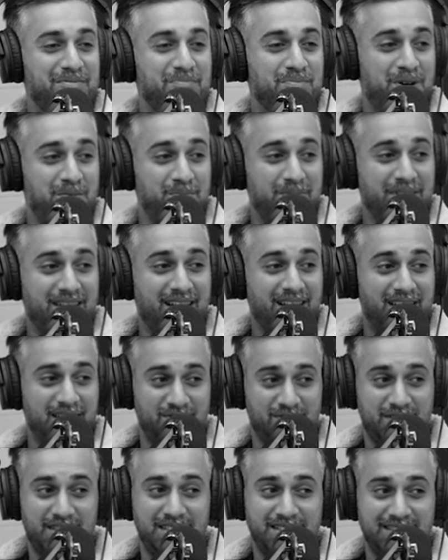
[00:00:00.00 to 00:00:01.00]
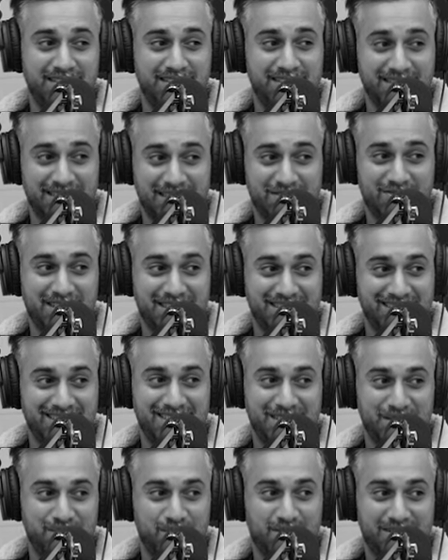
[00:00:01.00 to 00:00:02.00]
Mom and Dad, if they
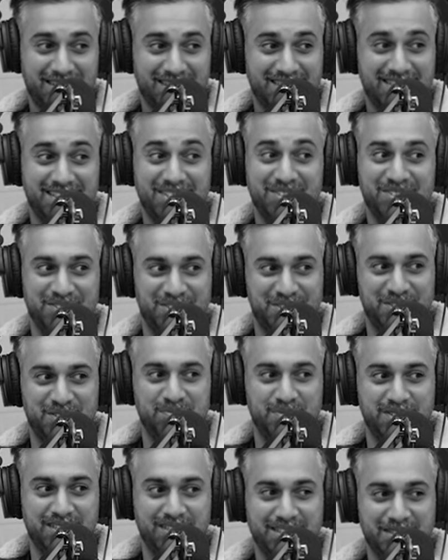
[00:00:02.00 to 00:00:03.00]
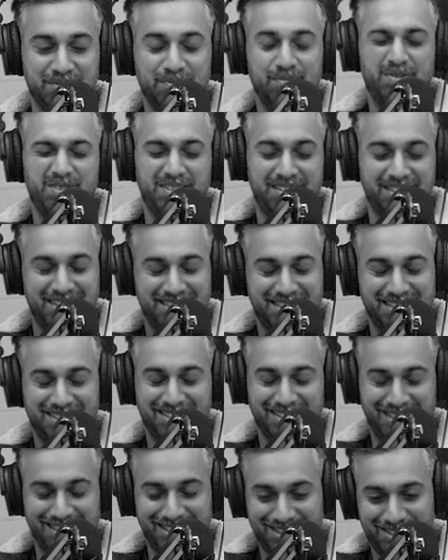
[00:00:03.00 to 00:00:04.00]
see this podcast, they're going to kill me. But
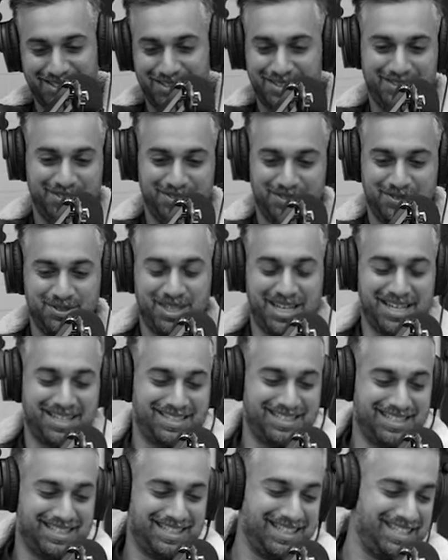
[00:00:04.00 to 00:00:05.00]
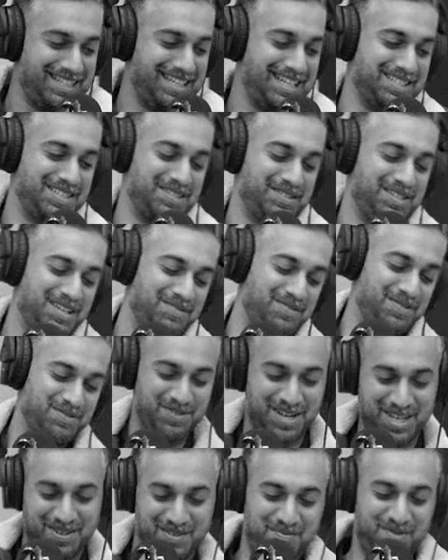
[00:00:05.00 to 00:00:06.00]
listen, who cares? Listen,
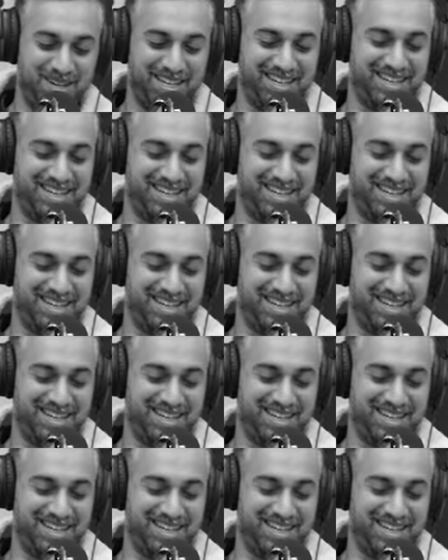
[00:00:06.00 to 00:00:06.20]
never